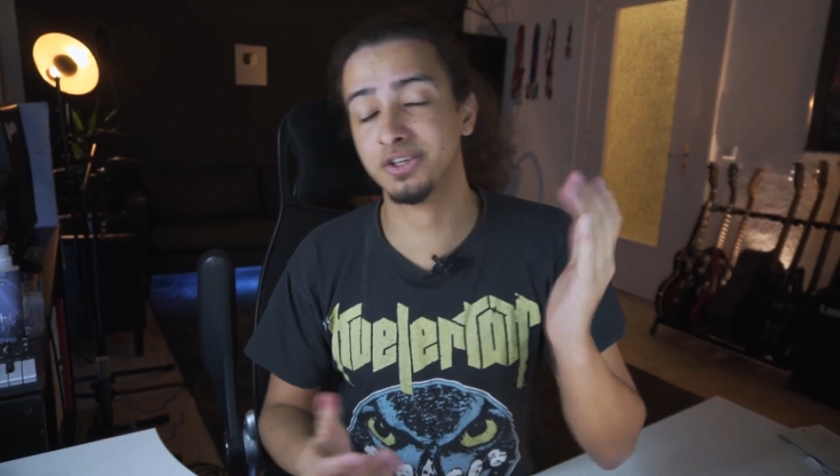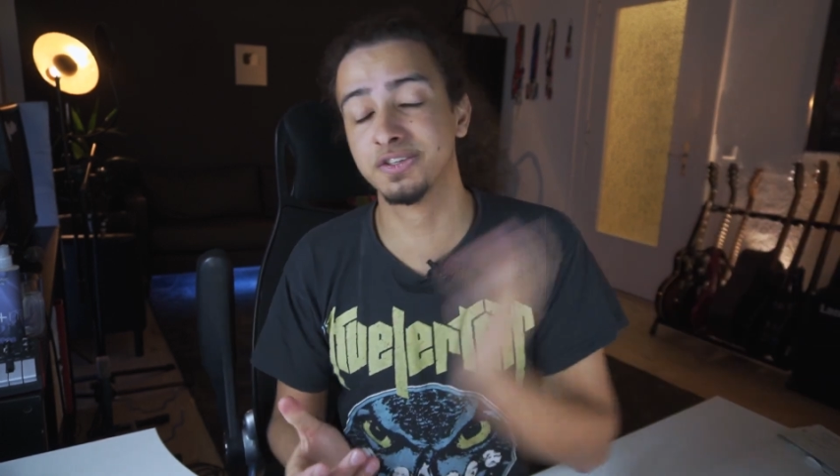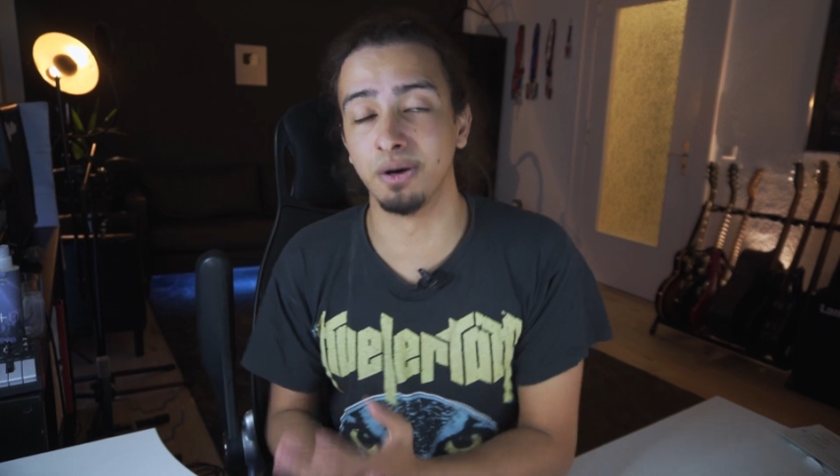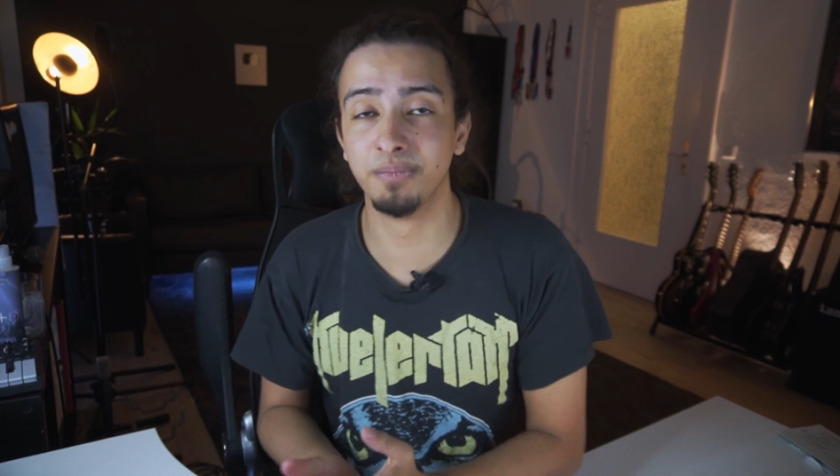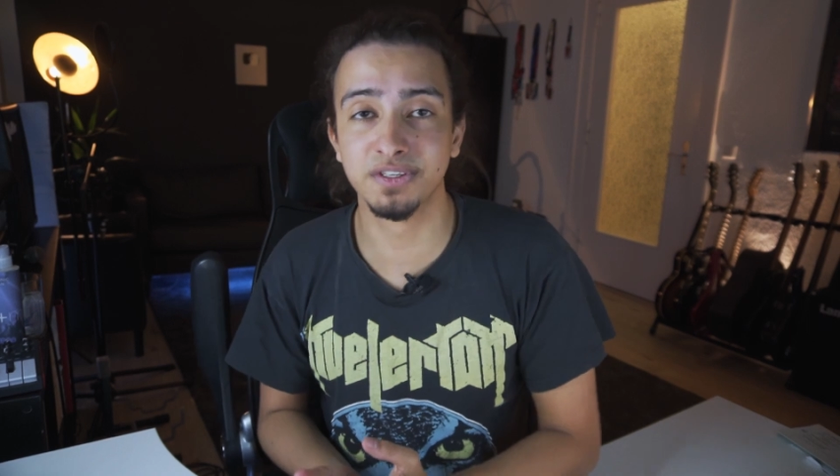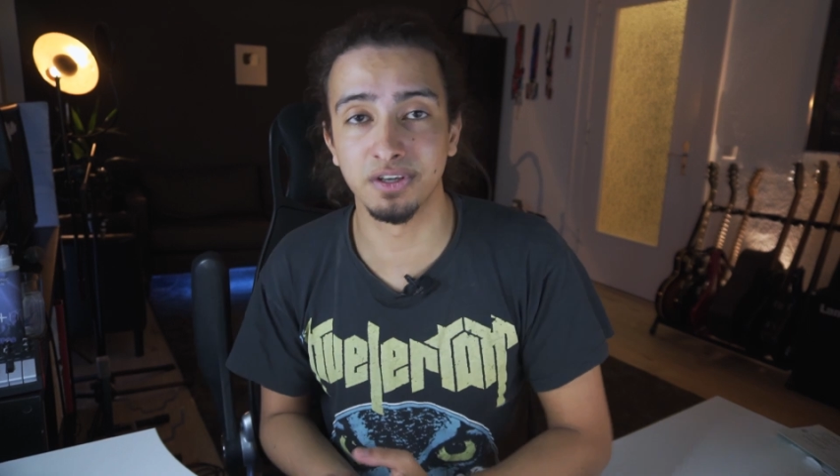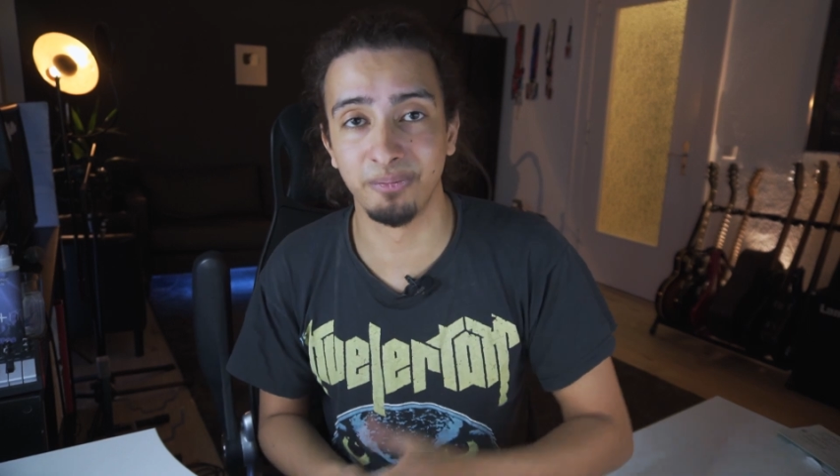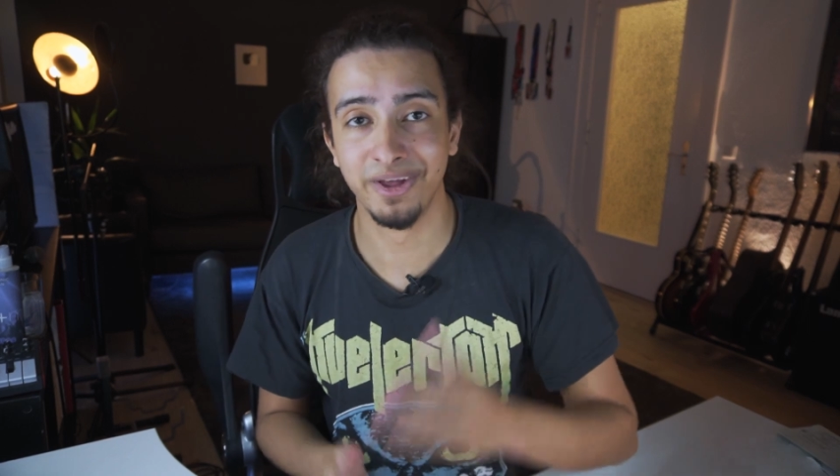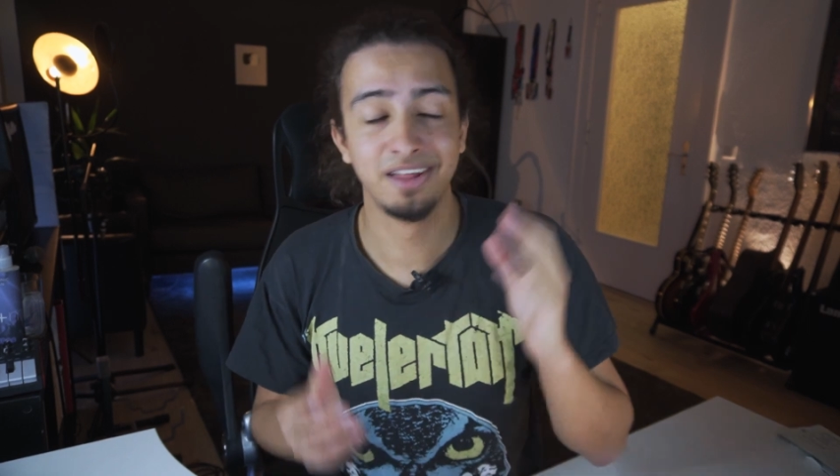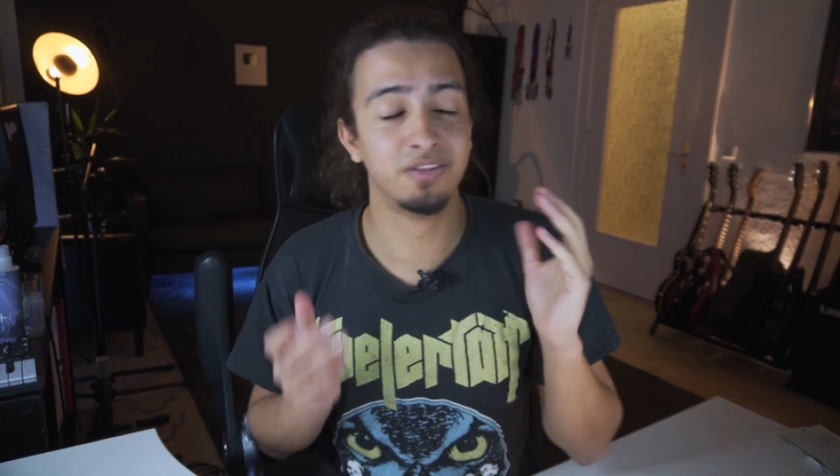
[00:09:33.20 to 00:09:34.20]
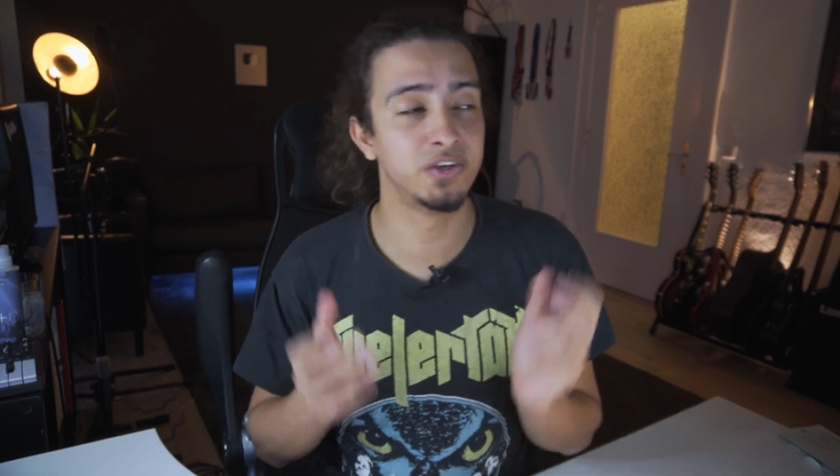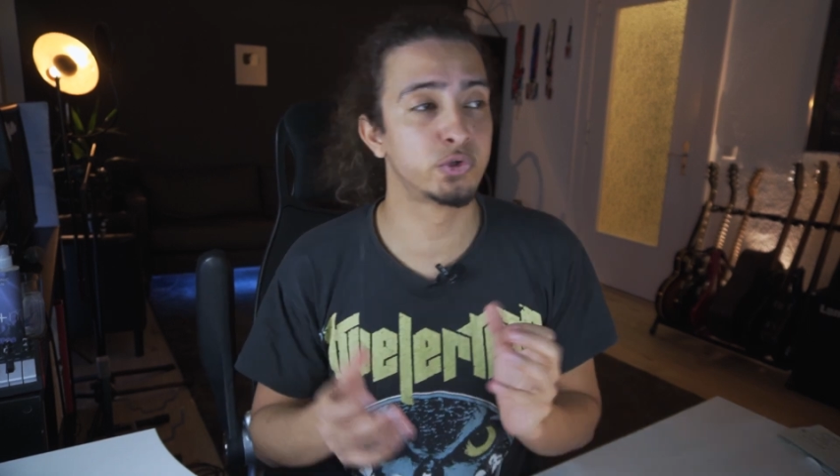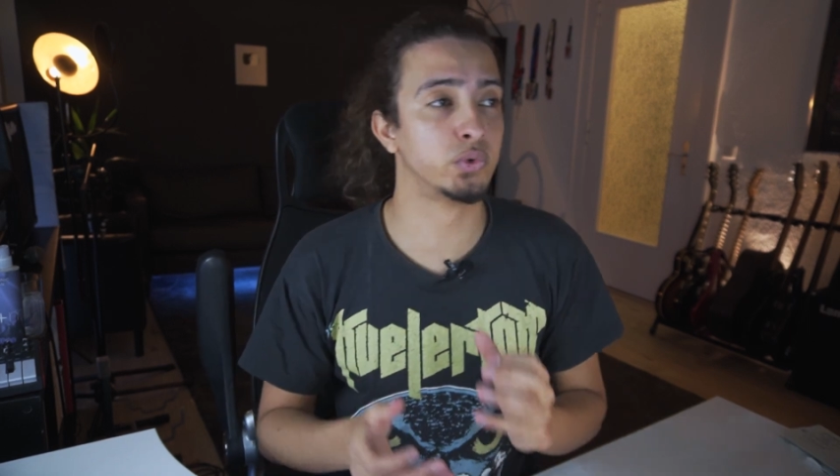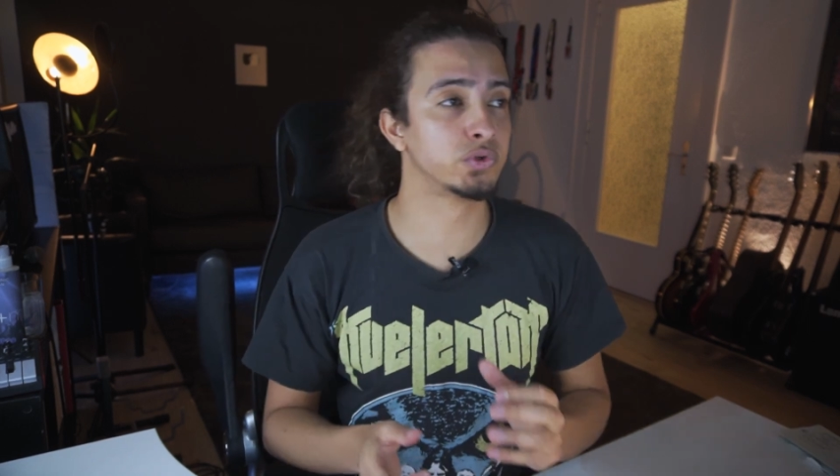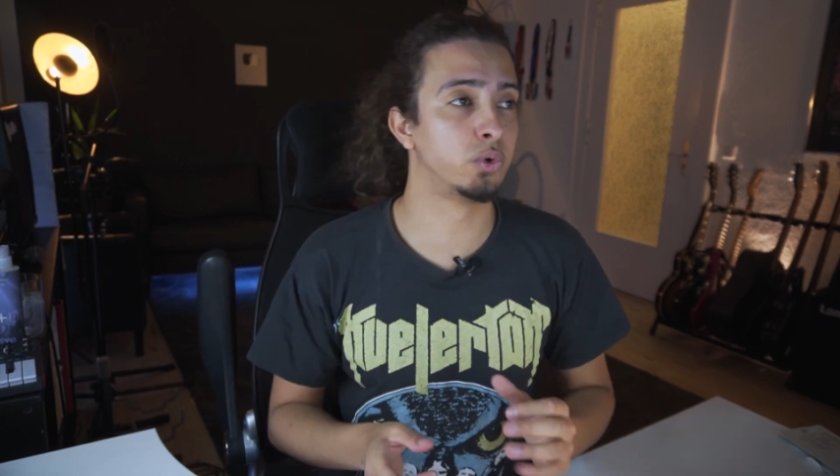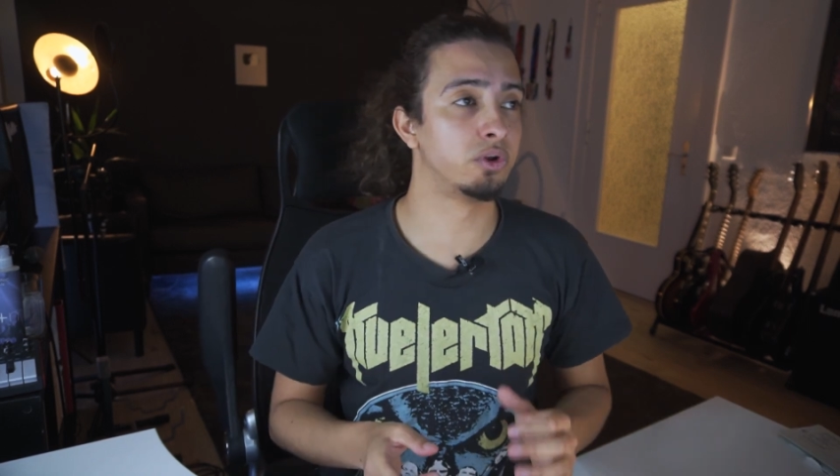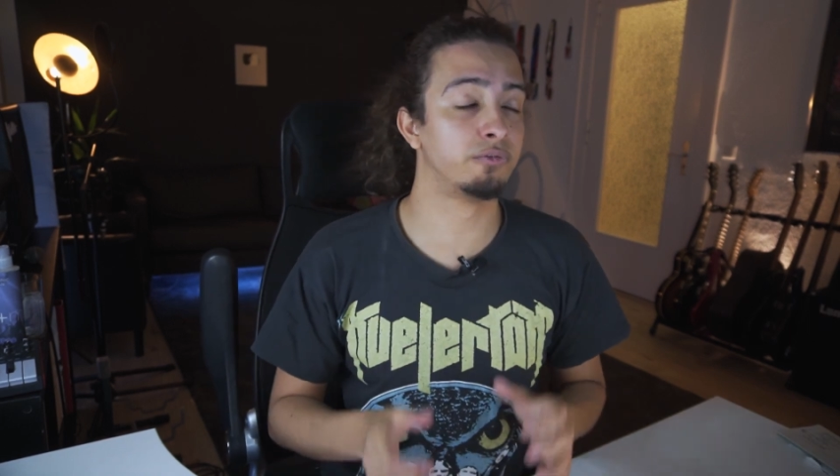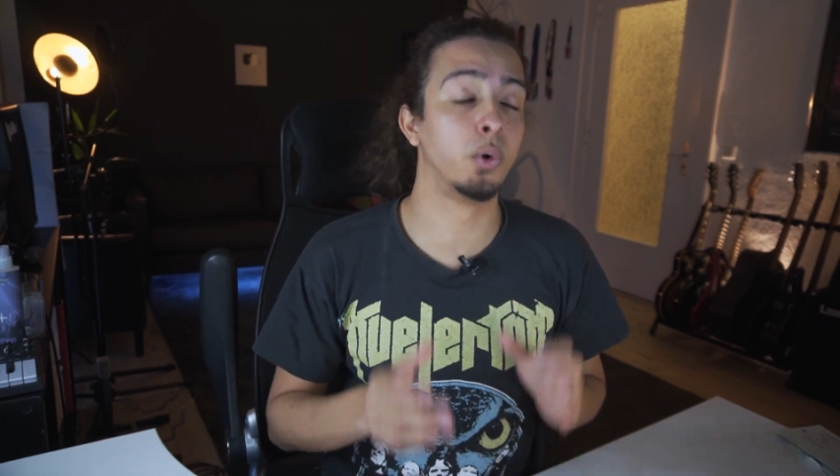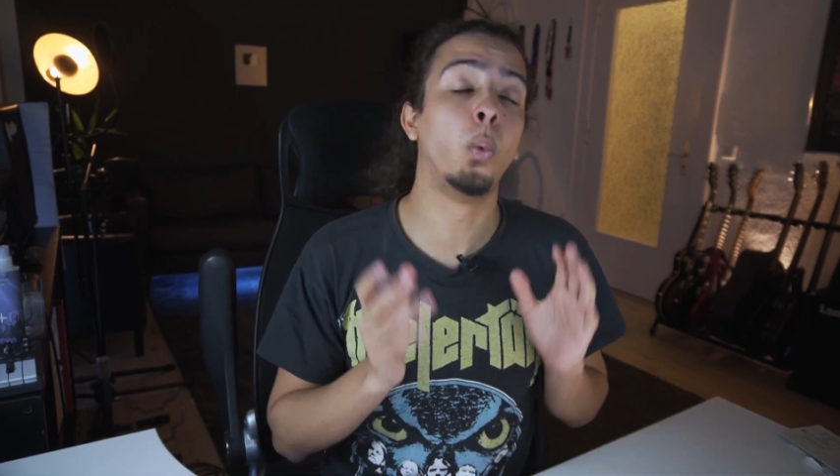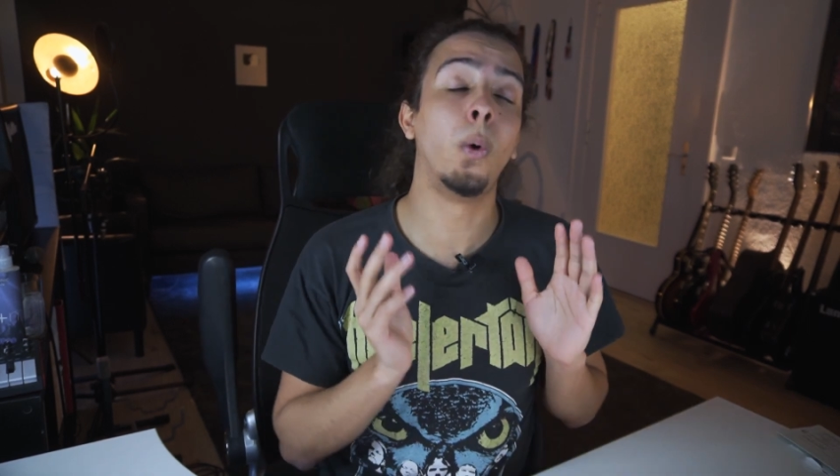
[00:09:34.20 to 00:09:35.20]
To sum this up, this was one
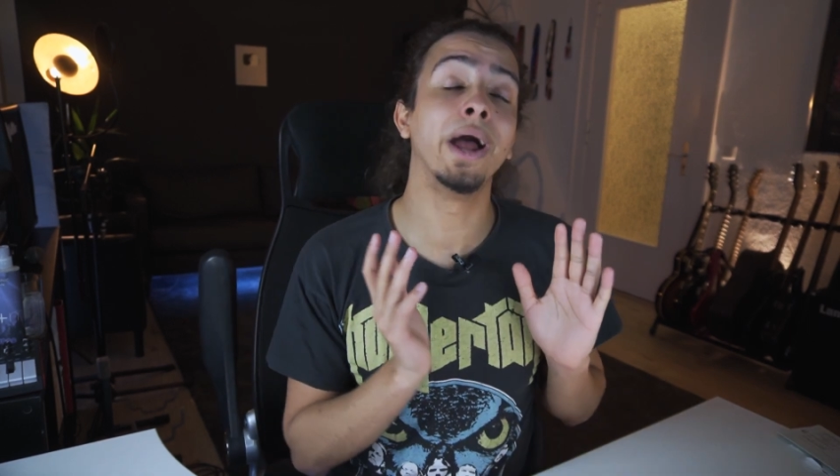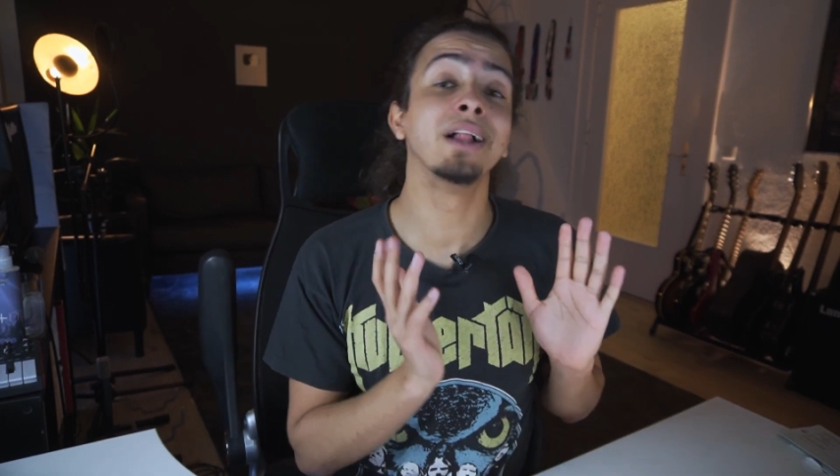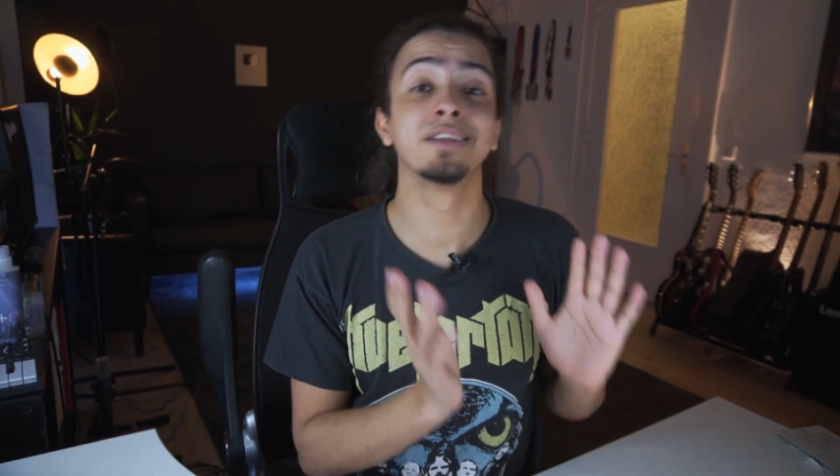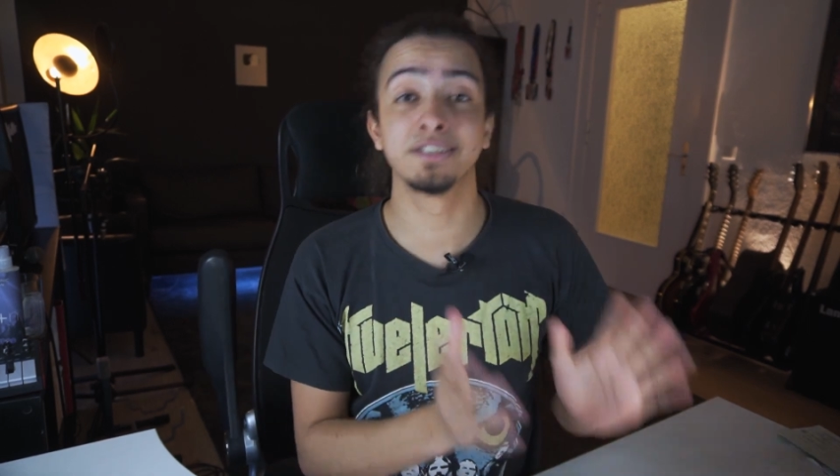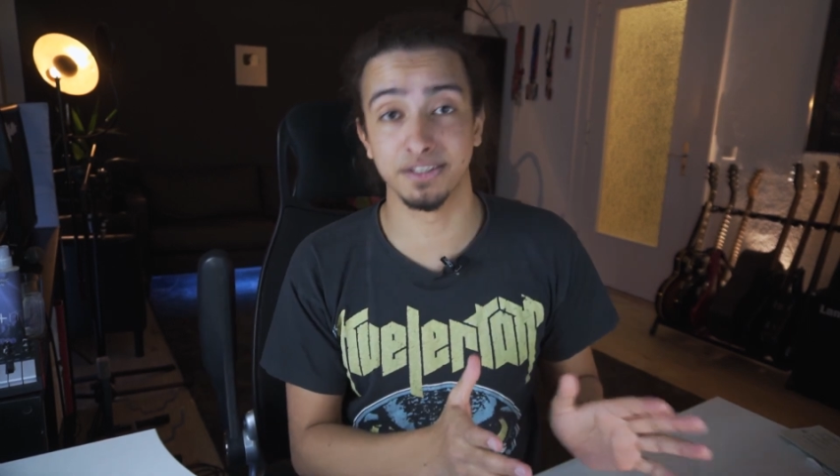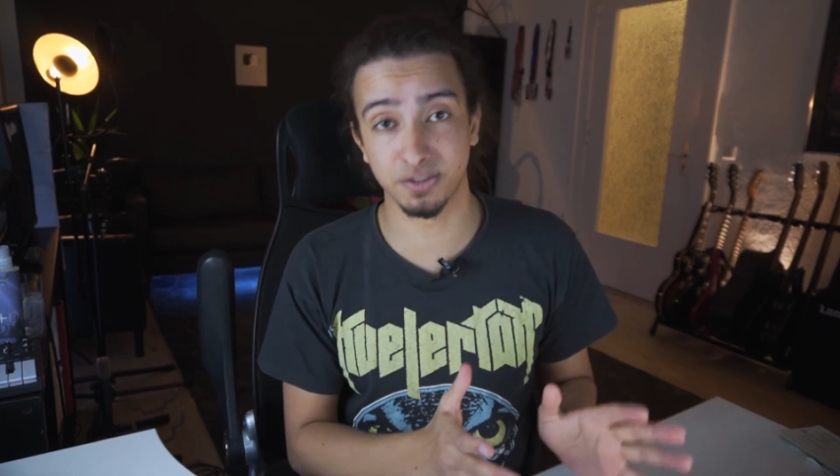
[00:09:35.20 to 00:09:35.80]
of the wildest